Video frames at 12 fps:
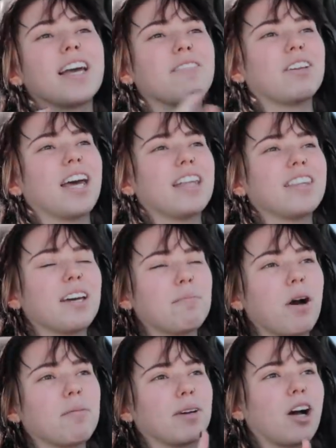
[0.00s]
Even in the
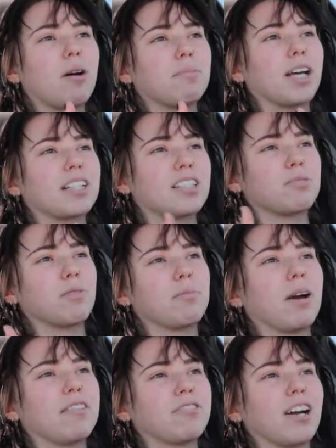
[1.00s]
apartment complex is one of
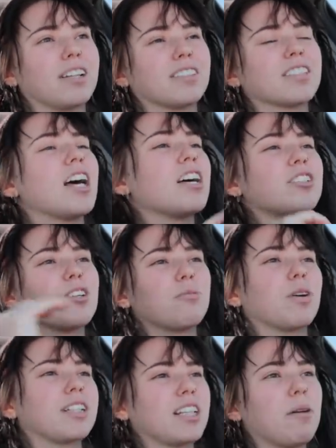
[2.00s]
my friends, so it
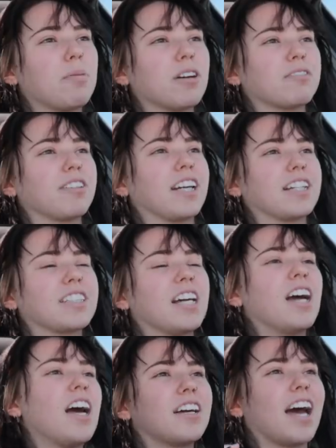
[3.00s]
works out perfect,
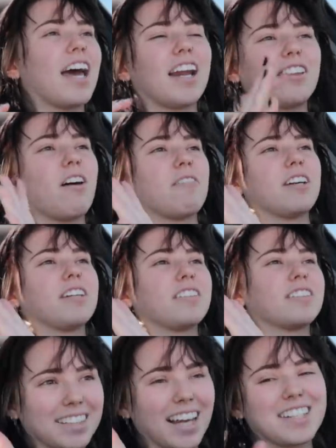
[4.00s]
and I love it.
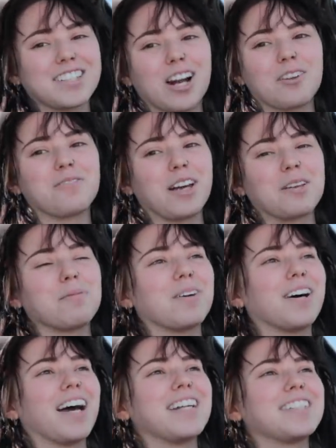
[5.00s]
It's not available
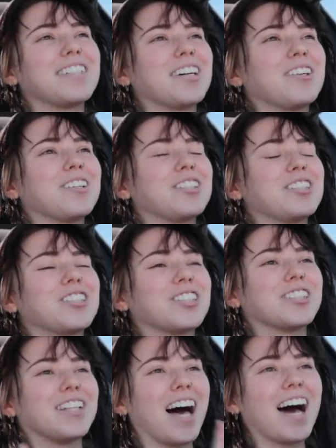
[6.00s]
until
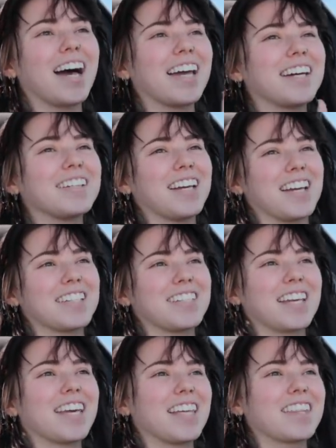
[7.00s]
July
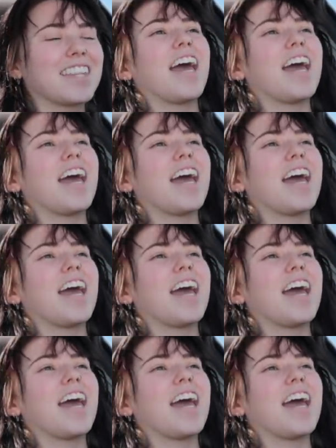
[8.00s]
19th,